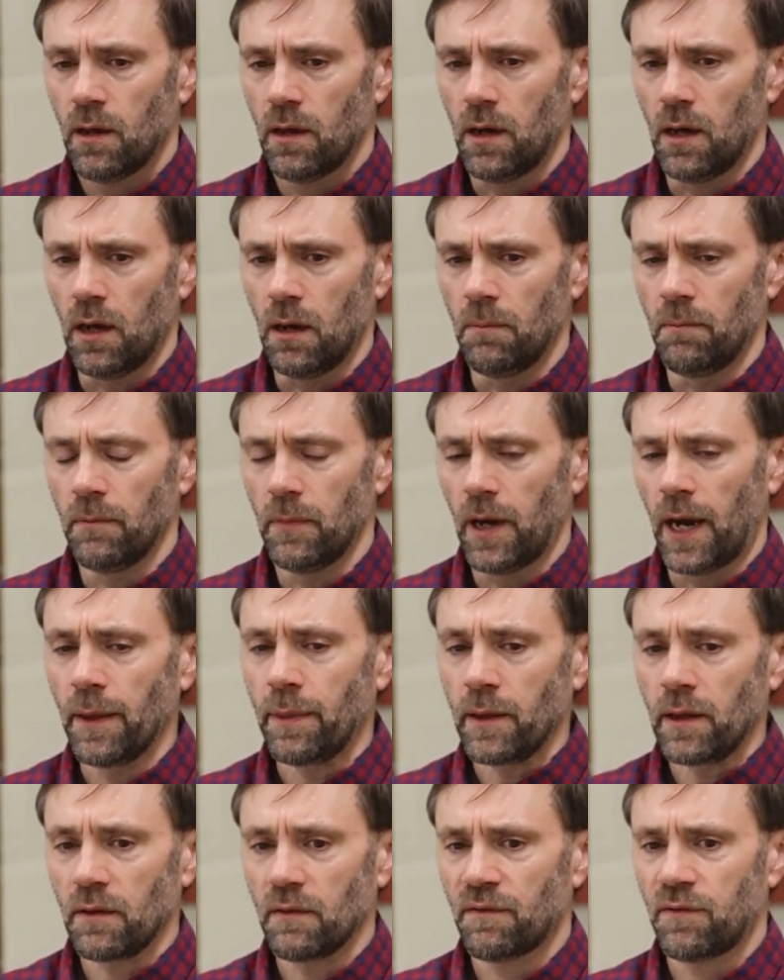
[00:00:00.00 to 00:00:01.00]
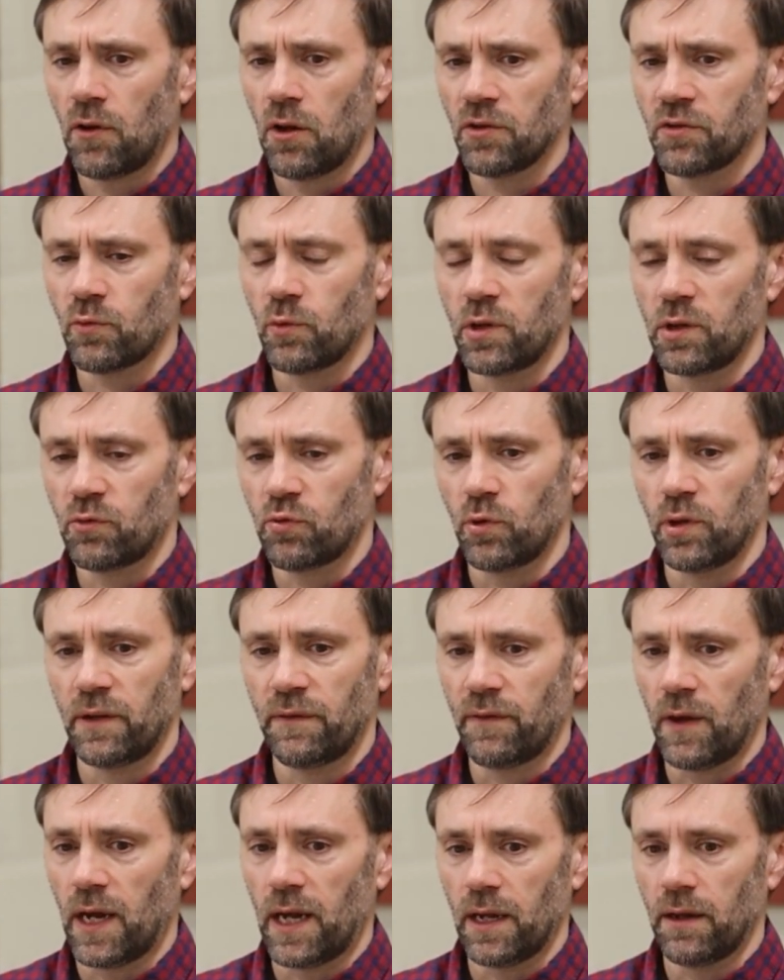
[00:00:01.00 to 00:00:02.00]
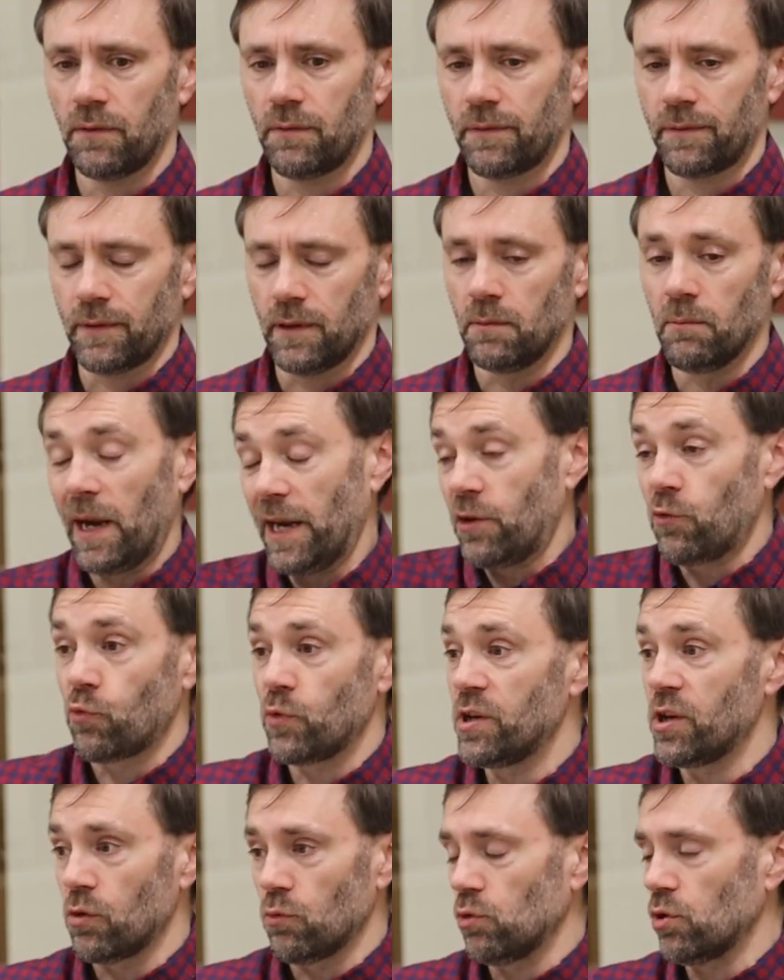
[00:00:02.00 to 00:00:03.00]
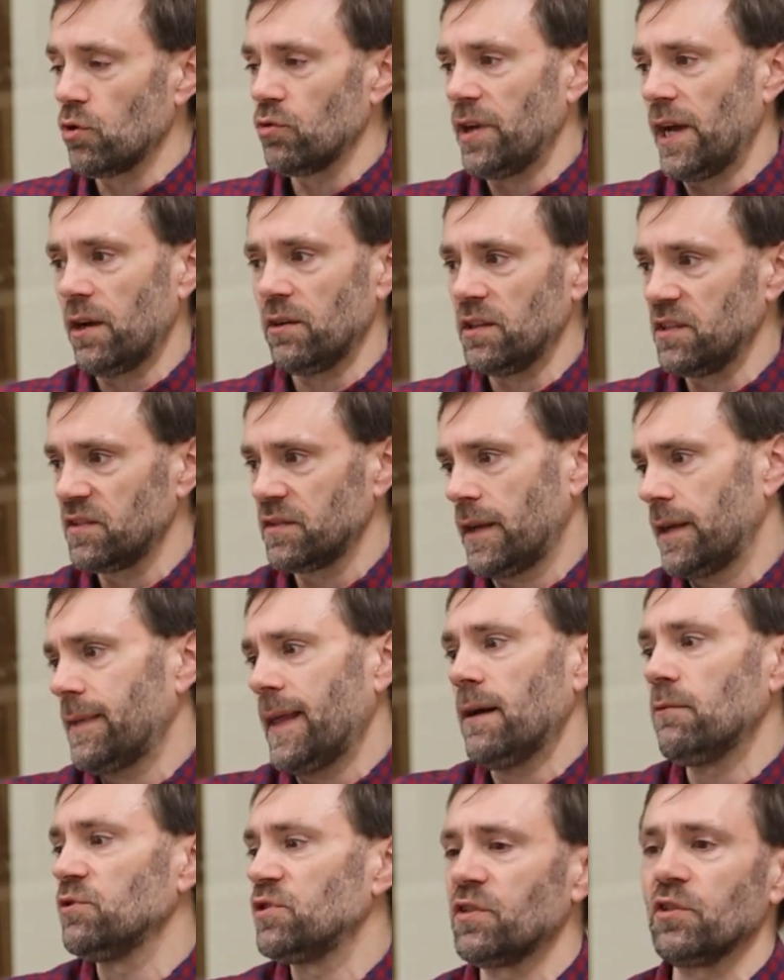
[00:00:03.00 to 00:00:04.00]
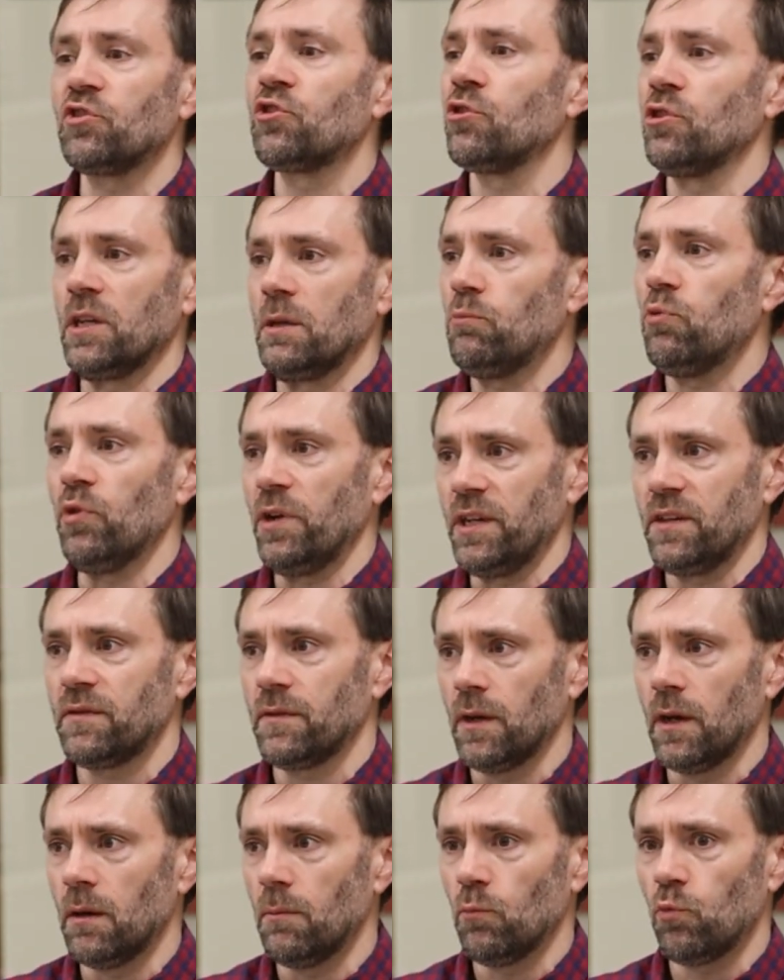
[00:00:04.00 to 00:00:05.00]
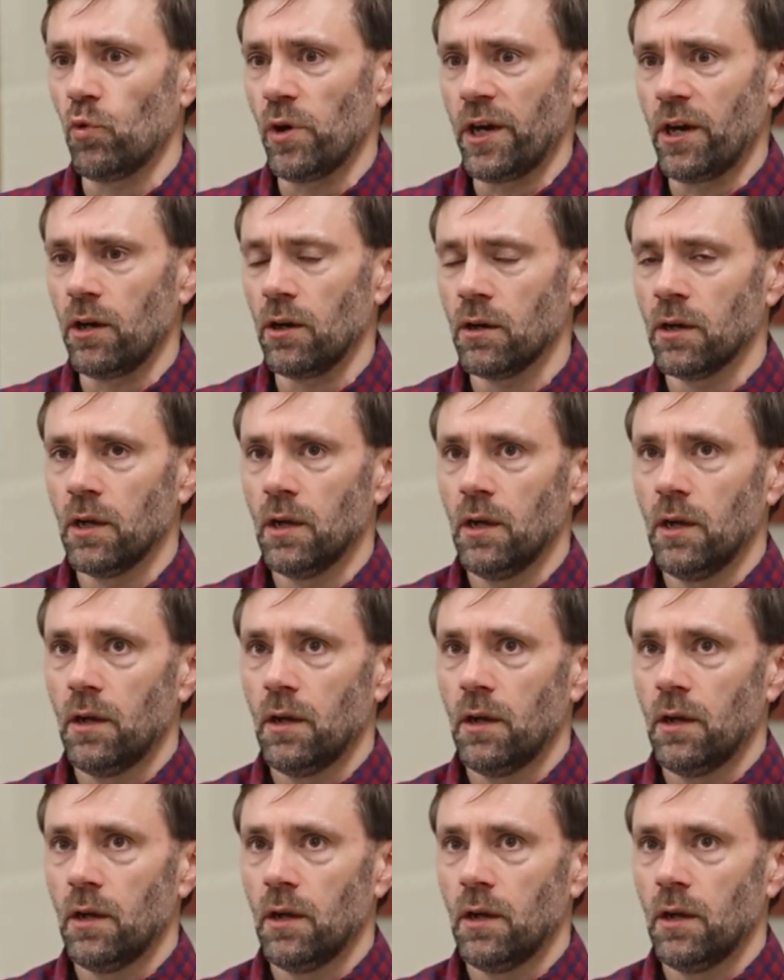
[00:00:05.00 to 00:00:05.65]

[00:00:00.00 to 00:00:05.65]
I think fall 2025 in my career will go down as like that was the turning point where